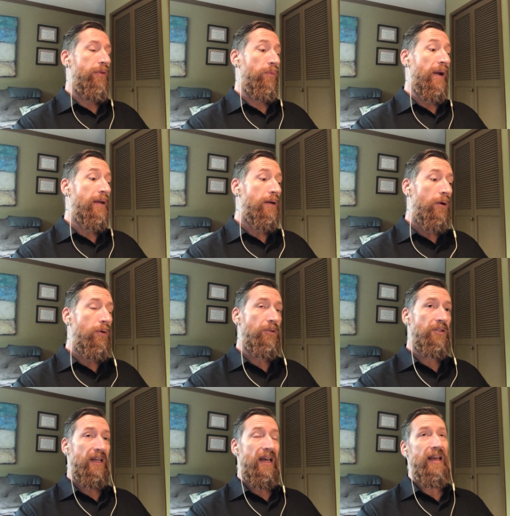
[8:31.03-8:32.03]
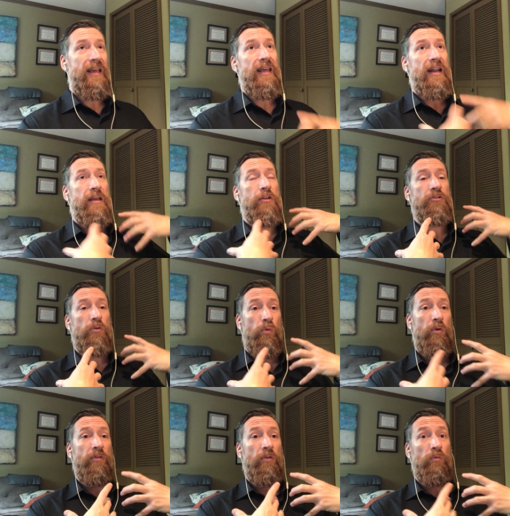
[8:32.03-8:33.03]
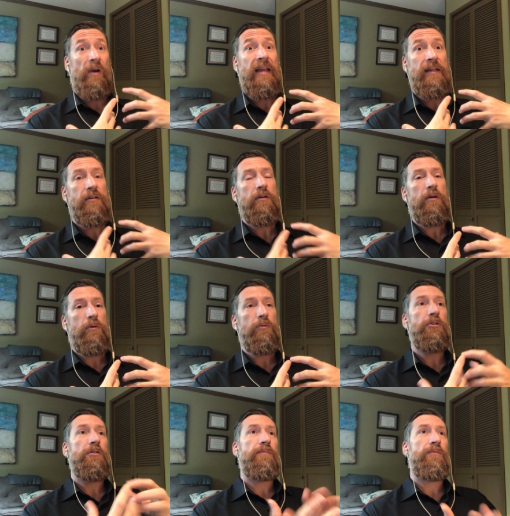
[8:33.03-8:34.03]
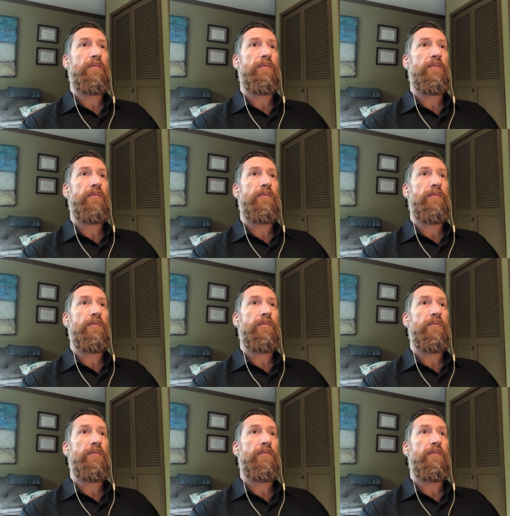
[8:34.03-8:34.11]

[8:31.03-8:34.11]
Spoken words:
the right coach, I use the word the right coach.